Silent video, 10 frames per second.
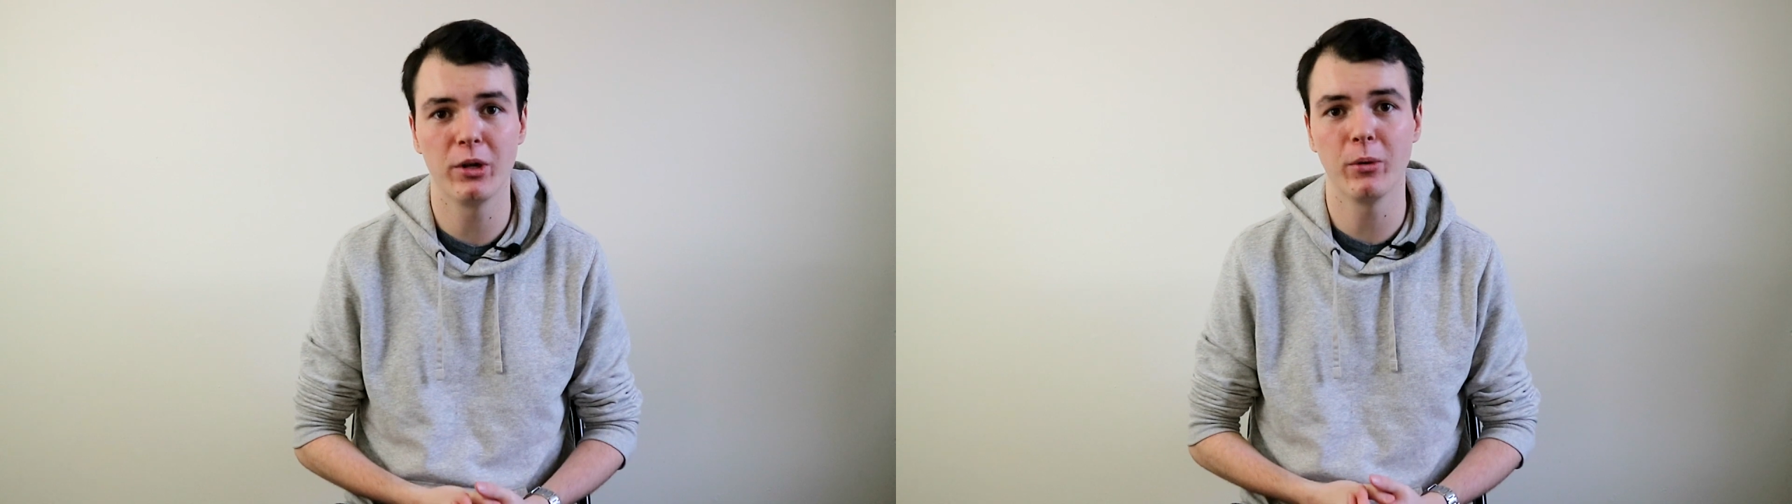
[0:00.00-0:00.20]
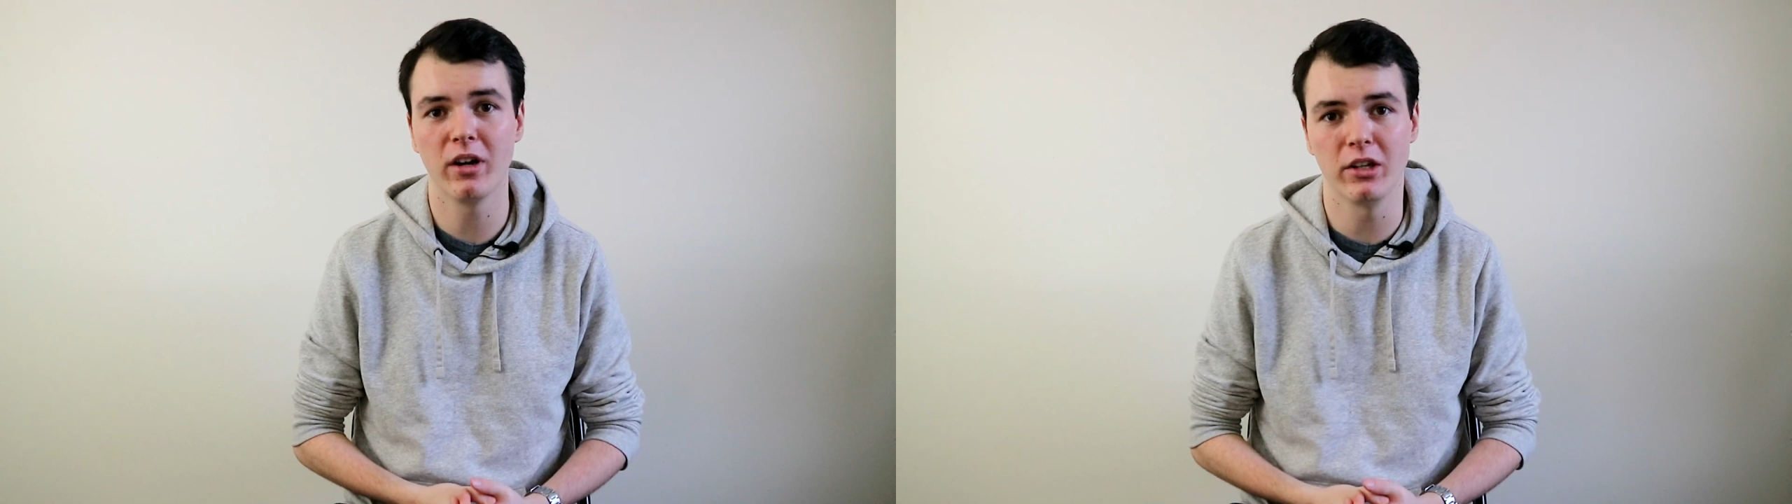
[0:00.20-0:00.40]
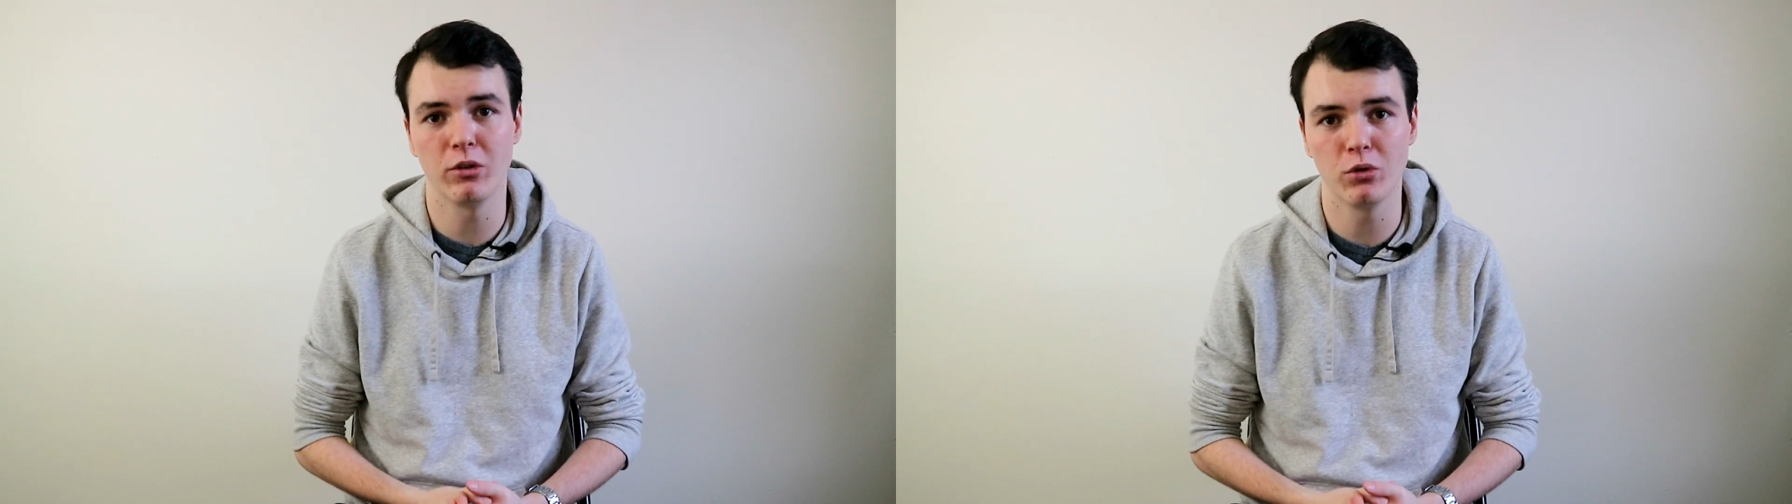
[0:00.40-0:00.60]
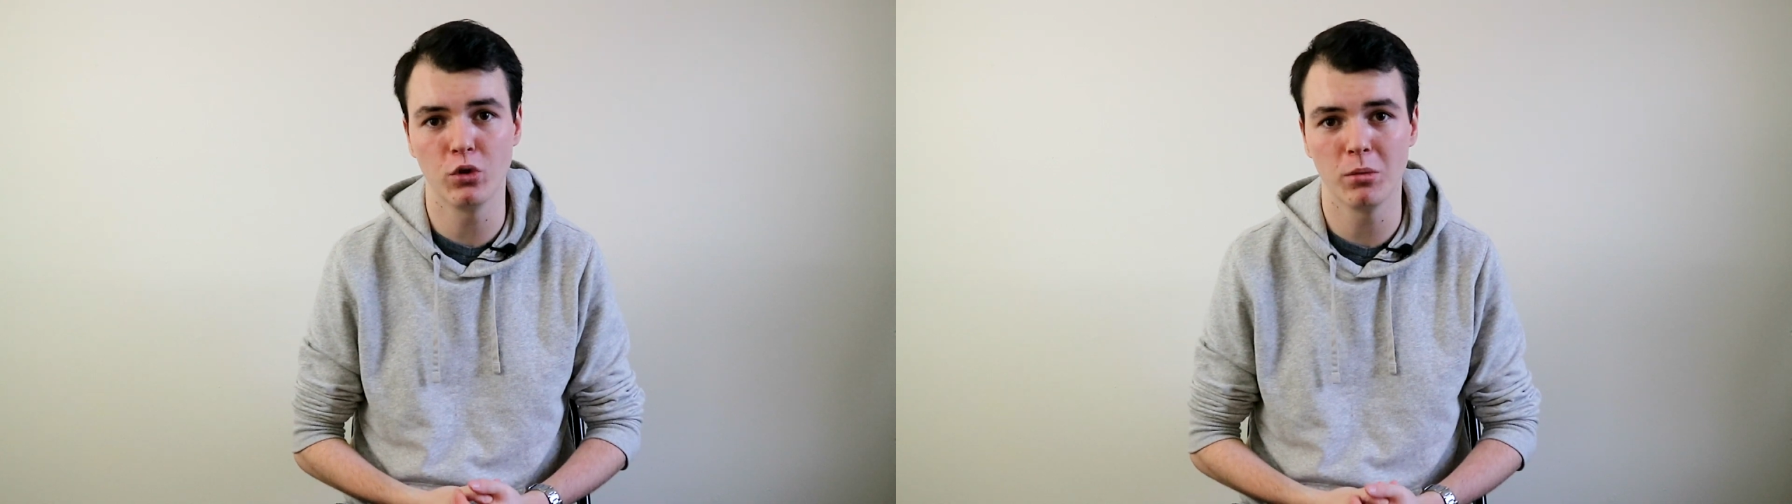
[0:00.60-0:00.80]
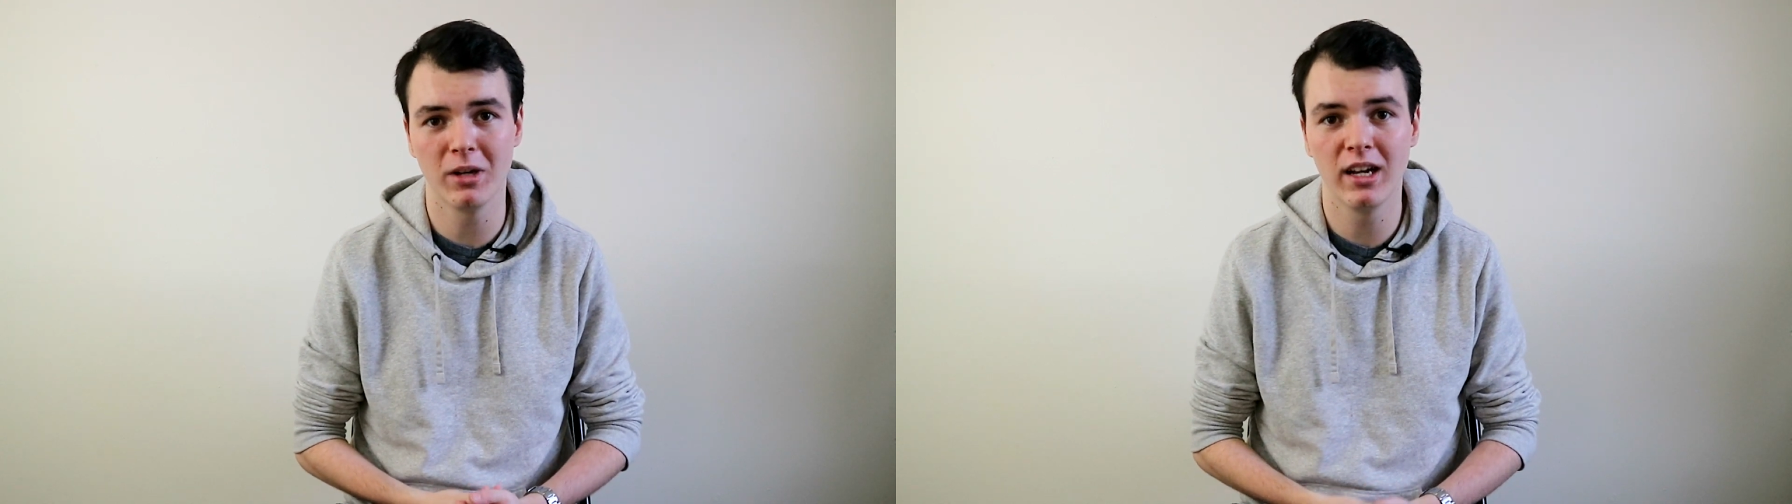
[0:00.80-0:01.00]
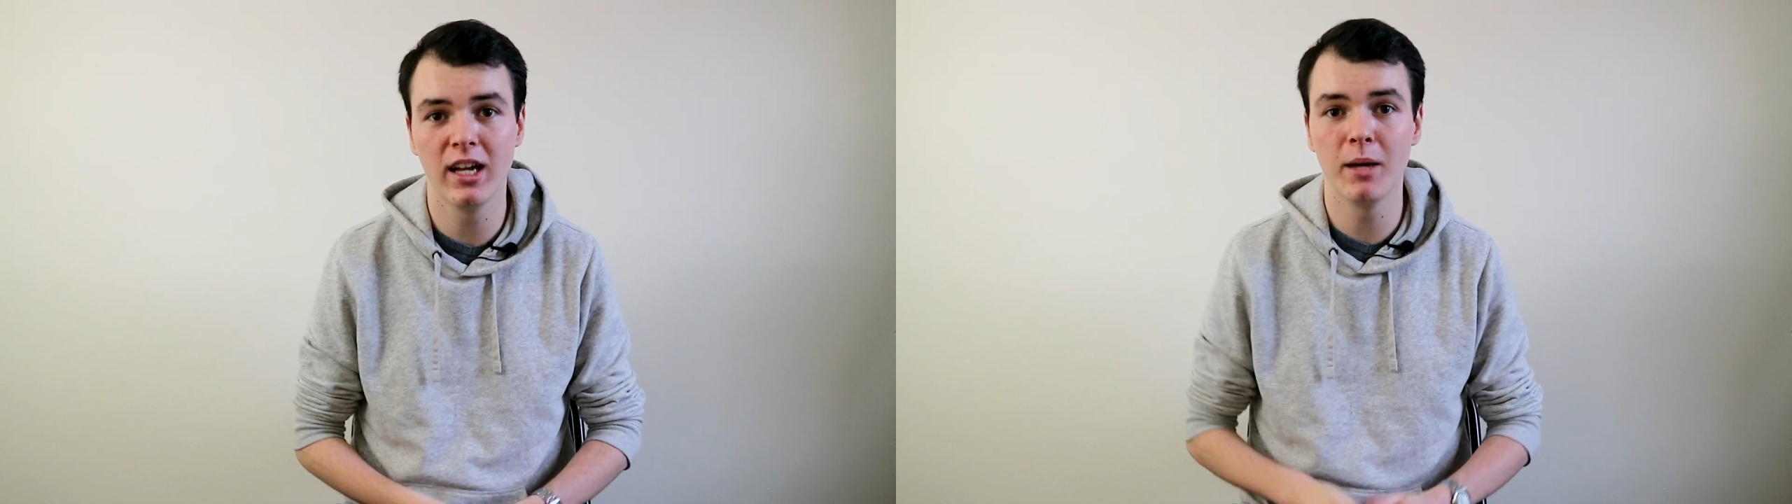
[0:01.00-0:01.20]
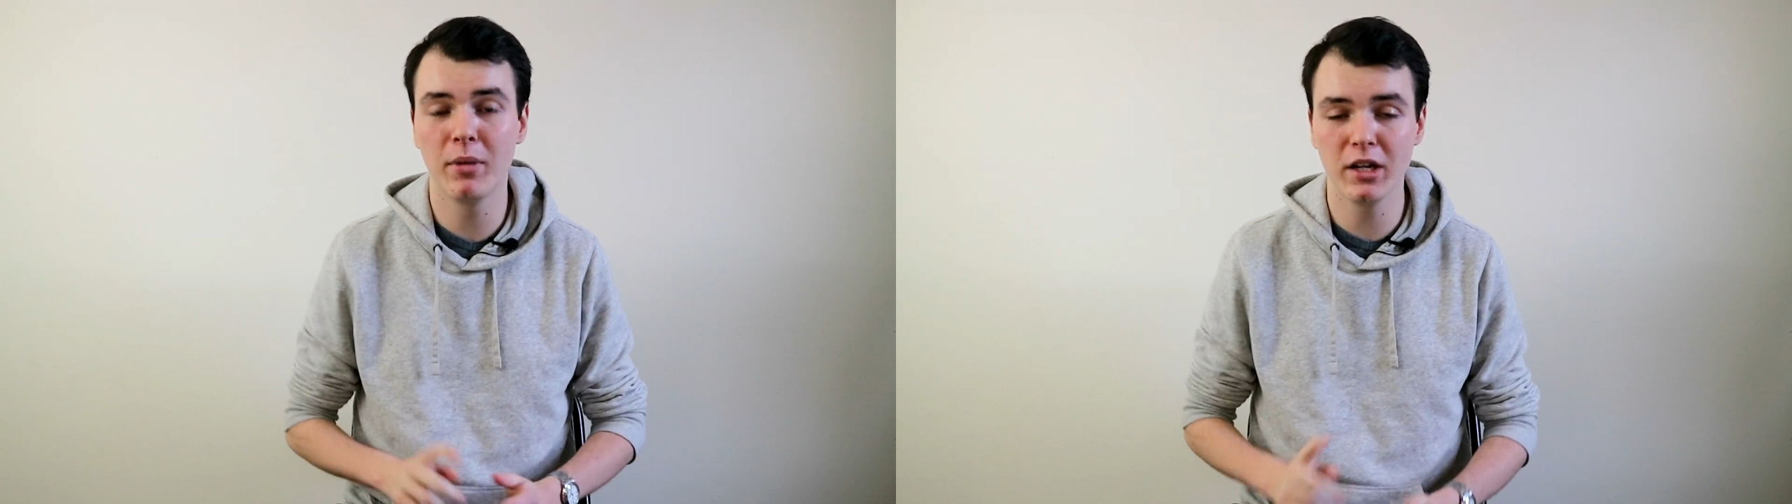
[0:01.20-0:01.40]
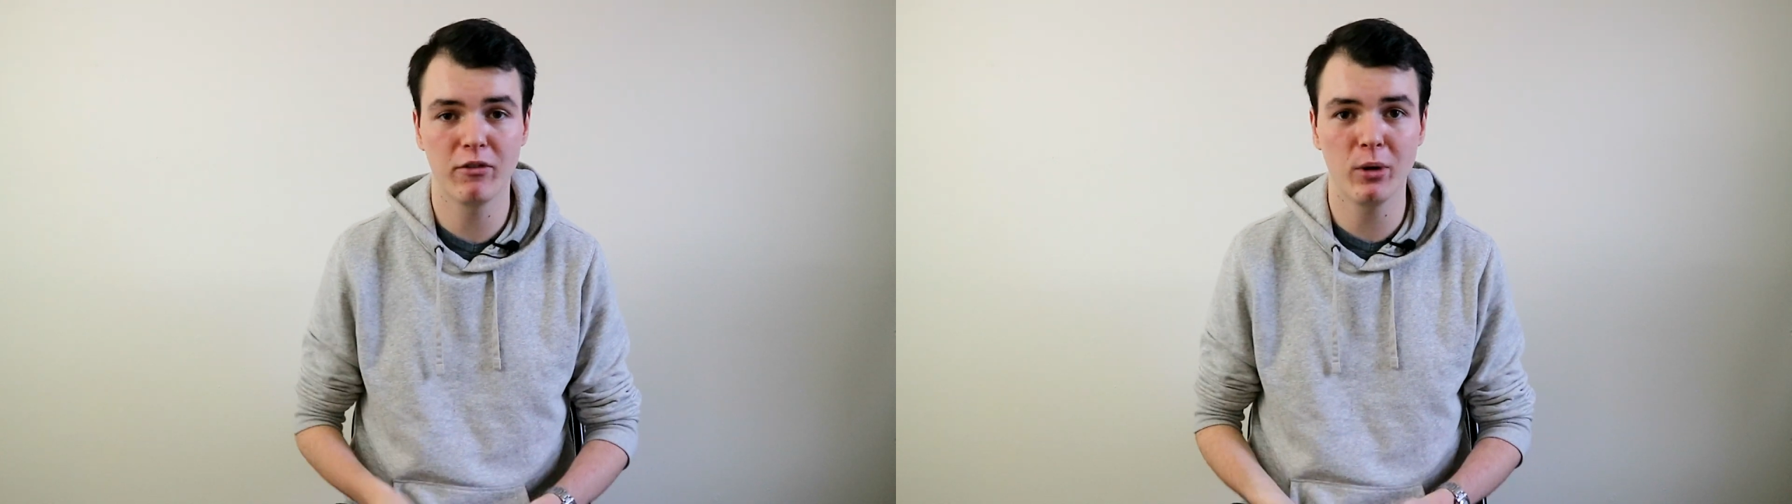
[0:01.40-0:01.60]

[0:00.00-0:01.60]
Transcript: here on YouTube. But if